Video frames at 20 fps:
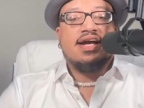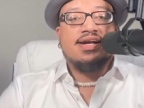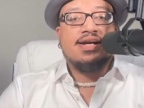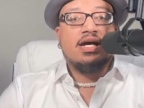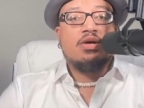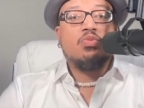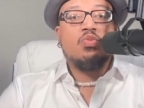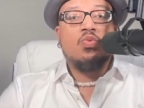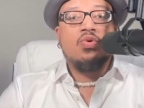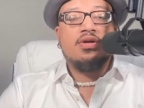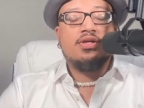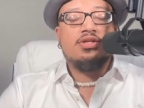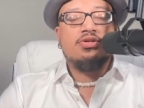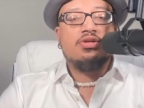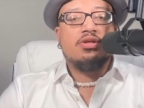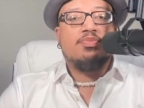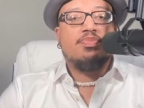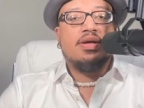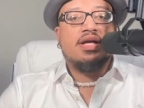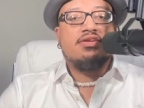And I want you
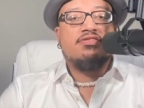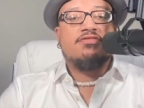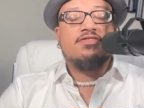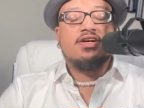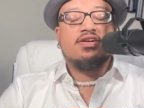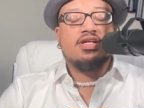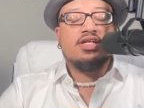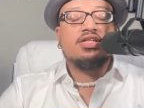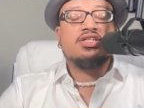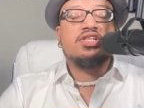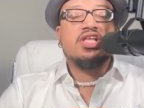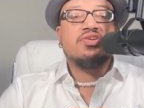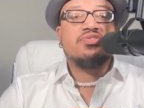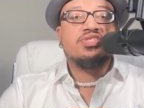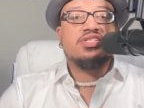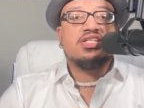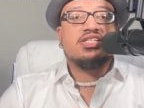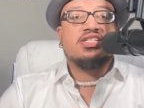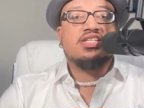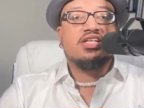to pay very
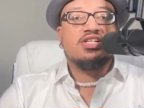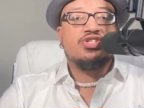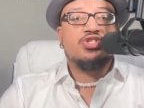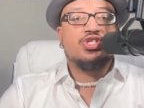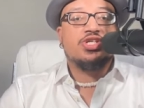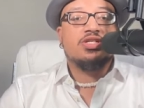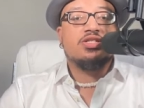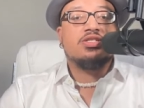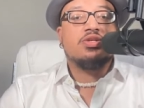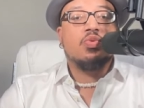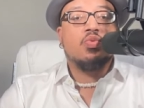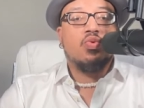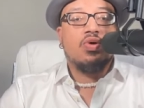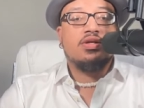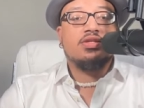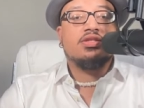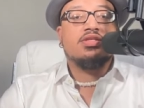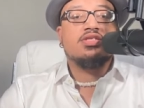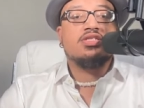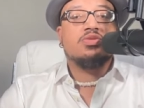close attention to
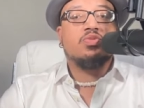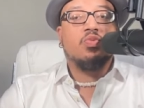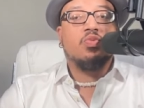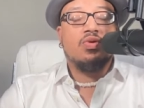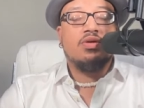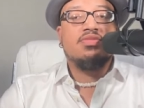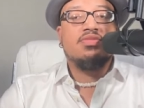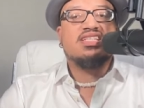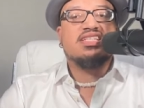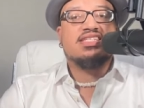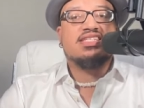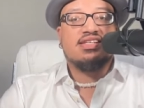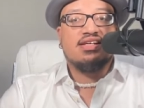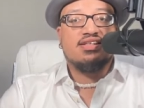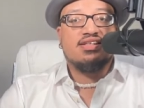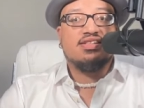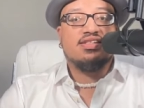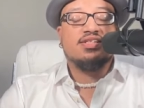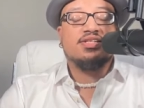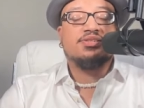what this woman
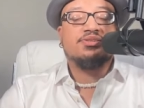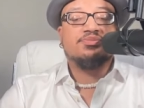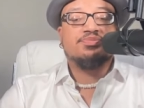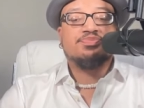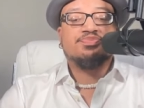said.